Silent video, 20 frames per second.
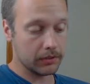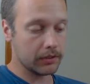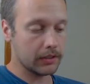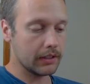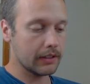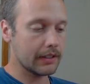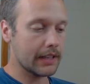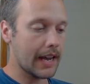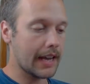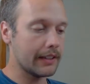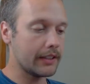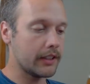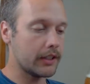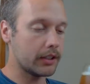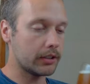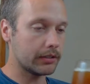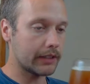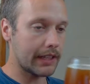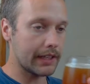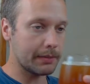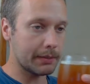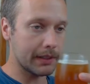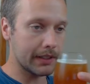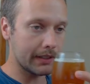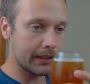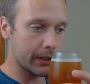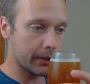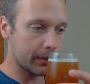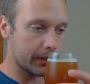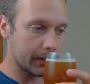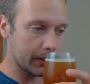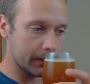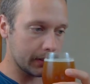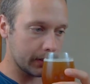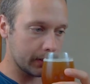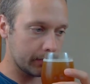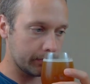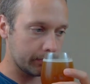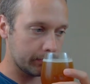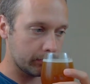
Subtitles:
It's got, a nice bit of citrus.